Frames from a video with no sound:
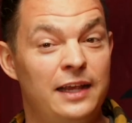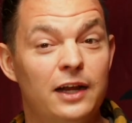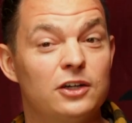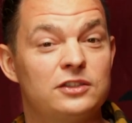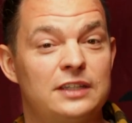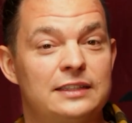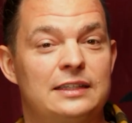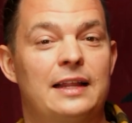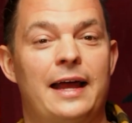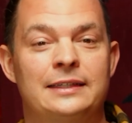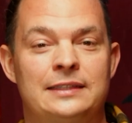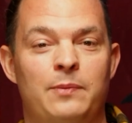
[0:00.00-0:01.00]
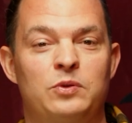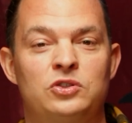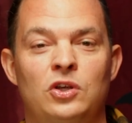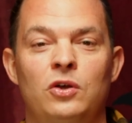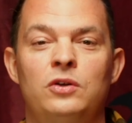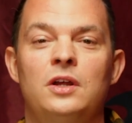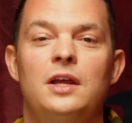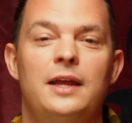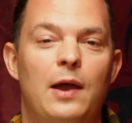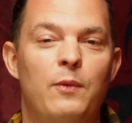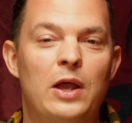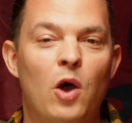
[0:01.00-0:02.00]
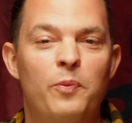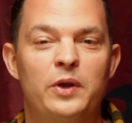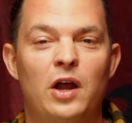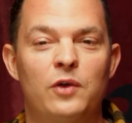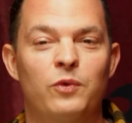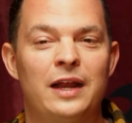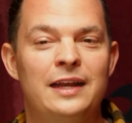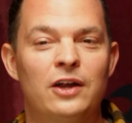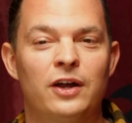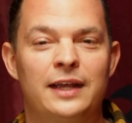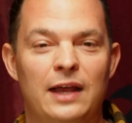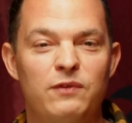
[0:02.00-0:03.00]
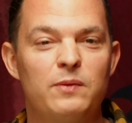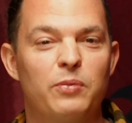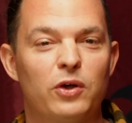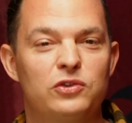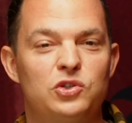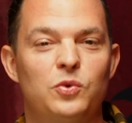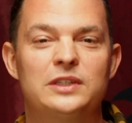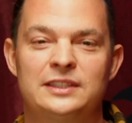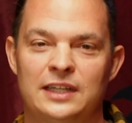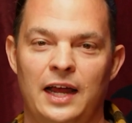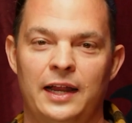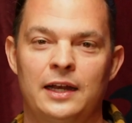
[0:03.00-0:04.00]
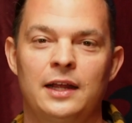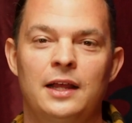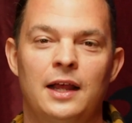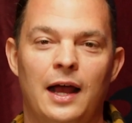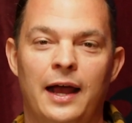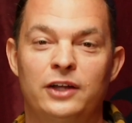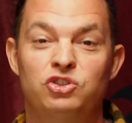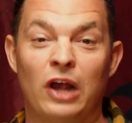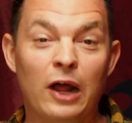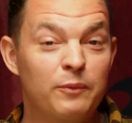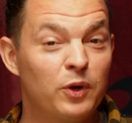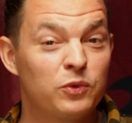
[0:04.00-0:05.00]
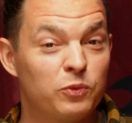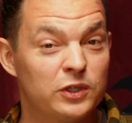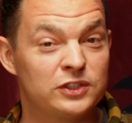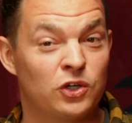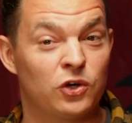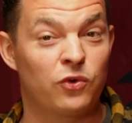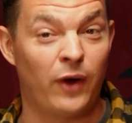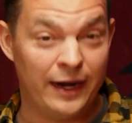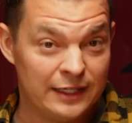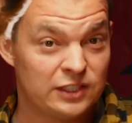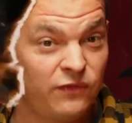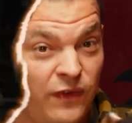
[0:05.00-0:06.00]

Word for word: years since the last episode, and we open on Rhaenyra giving birth to a son. Uh, childbirth was her greatest